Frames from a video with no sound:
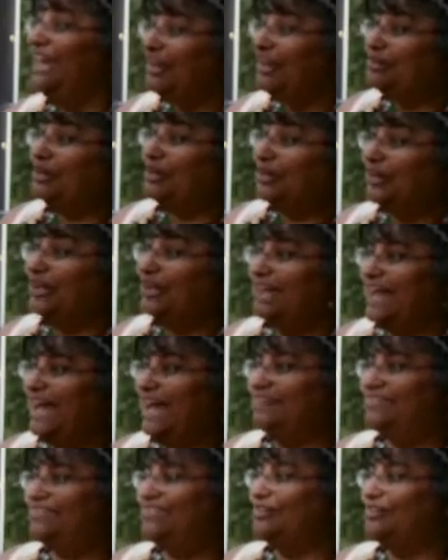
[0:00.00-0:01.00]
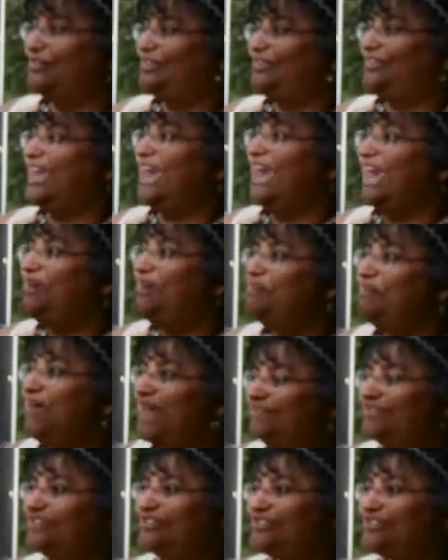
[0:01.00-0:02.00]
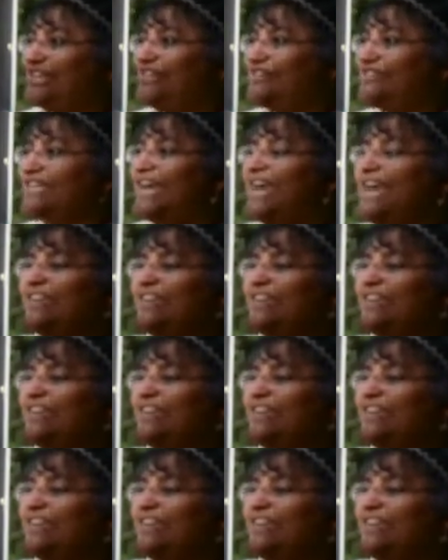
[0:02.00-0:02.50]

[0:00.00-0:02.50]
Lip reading: internalize those same messages,